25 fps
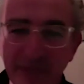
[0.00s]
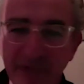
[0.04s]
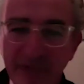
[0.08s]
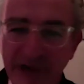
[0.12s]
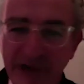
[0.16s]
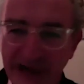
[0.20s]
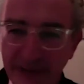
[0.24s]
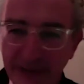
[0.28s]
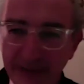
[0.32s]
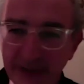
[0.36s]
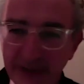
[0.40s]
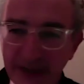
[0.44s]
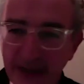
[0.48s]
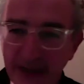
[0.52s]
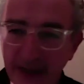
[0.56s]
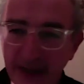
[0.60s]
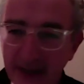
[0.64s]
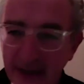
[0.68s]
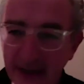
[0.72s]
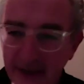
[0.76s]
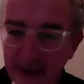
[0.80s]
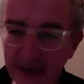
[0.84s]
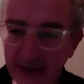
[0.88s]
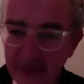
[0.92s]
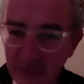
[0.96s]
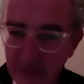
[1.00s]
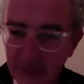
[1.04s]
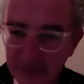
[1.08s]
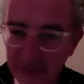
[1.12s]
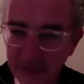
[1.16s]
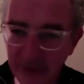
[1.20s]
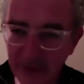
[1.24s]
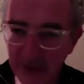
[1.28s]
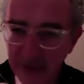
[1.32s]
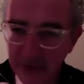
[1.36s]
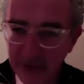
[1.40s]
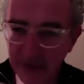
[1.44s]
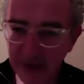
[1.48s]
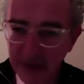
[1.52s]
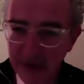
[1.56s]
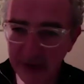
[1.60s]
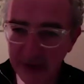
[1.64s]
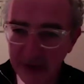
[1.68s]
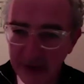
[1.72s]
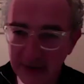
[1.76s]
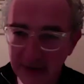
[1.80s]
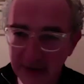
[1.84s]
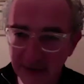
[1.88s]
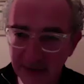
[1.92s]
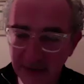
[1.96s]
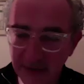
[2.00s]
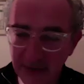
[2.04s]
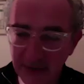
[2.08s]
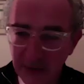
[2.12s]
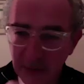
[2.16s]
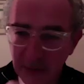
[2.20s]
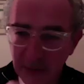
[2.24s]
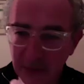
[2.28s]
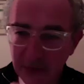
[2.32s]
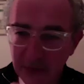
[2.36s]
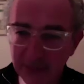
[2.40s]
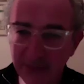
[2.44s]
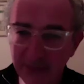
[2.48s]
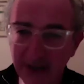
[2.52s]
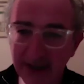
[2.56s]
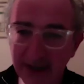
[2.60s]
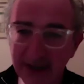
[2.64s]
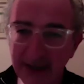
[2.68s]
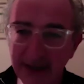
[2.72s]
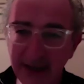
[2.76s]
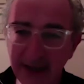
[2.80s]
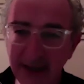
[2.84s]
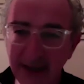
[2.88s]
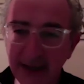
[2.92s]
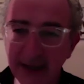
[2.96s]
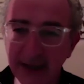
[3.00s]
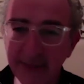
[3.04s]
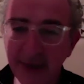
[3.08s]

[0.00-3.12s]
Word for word: ribbon here, and we've got the, the award banner here.